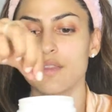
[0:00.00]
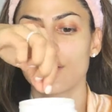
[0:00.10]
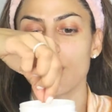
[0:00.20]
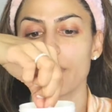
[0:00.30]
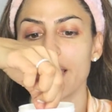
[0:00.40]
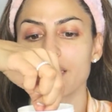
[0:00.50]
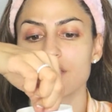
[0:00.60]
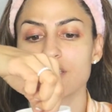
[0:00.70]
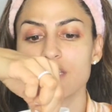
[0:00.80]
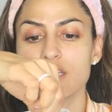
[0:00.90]
They're all
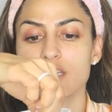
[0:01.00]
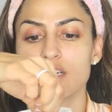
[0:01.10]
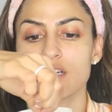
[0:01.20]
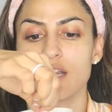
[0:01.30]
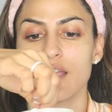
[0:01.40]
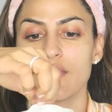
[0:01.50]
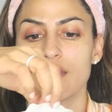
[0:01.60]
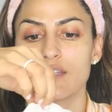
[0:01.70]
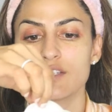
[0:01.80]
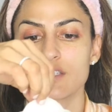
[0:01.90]
packaged in here, and
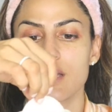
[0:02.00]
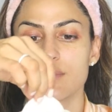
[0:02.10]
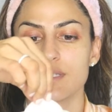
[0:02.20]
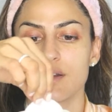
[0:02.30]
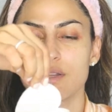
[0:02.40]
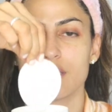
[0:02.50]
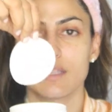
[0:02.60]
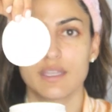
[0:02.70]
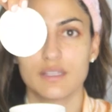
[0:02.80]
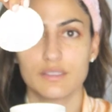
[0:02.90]
then it just comes out in
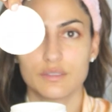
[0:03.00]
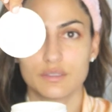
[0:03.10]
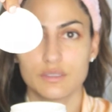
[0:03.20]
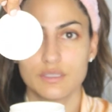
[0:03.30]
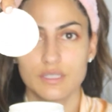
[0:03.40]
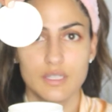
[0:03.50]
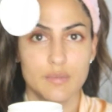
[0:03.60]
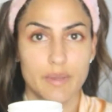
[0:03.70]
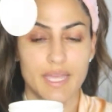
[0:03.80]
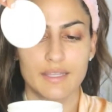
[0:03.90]
like a little
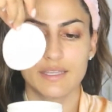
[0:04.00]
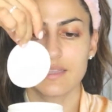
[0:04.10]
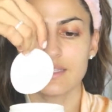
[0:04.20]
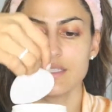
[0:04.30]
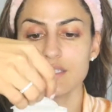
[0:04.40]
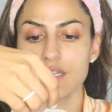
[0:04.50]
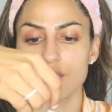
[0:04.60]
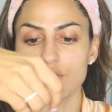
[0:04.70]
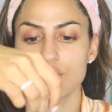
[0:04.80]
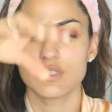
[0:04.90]
pad like this,
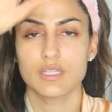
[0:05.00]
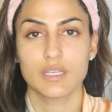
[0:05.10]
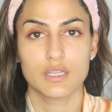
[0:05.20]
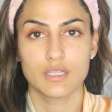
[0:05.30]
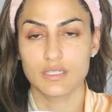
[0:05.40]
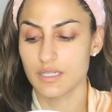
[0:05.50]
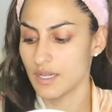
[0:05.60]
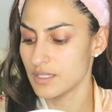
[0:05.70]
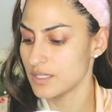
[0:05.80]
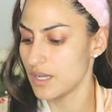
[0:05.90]
and you use it and then it's
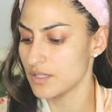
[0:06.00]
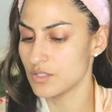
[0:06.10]
done.